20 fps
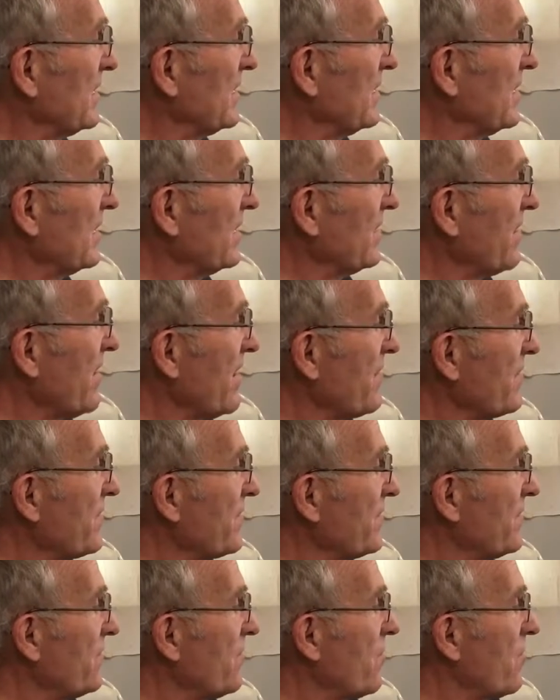in a
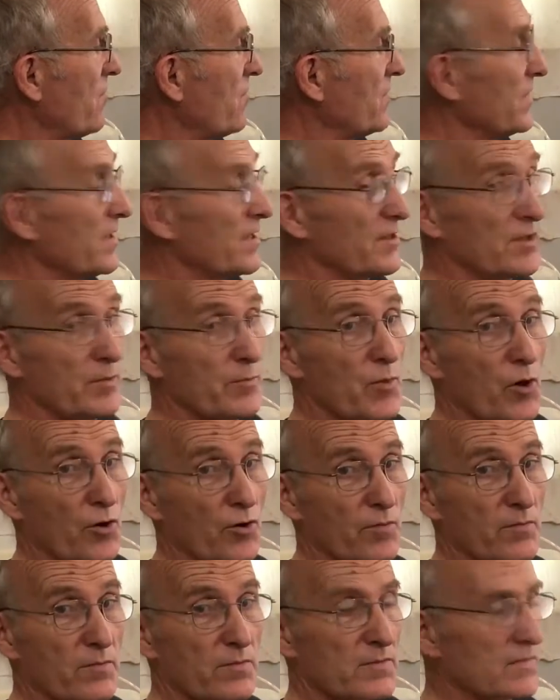graph form at the
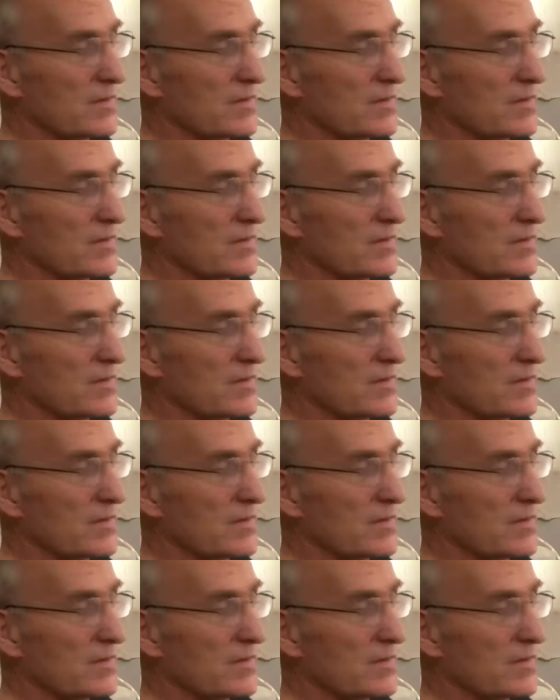bottom.